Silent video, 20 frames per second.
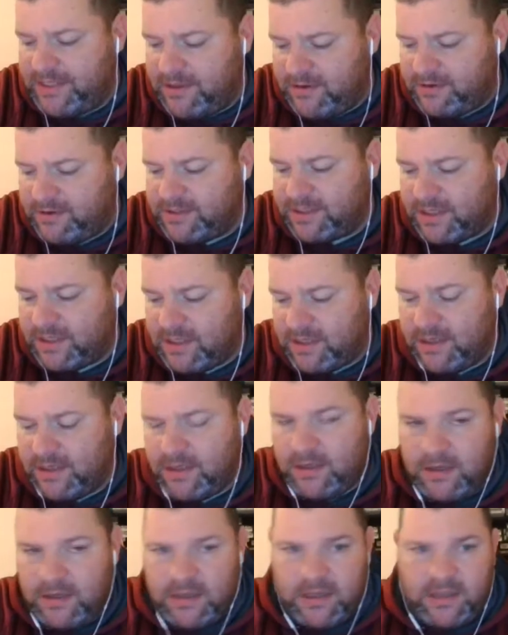
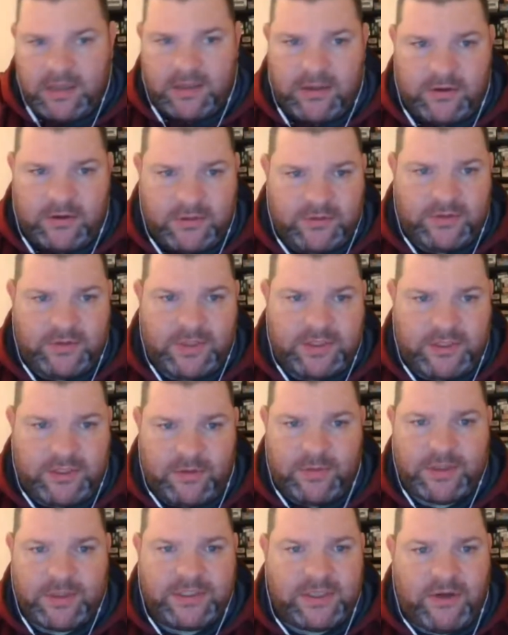those ones
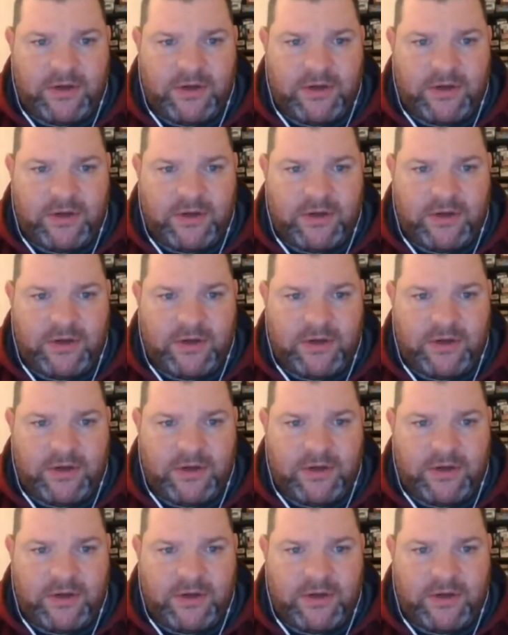almost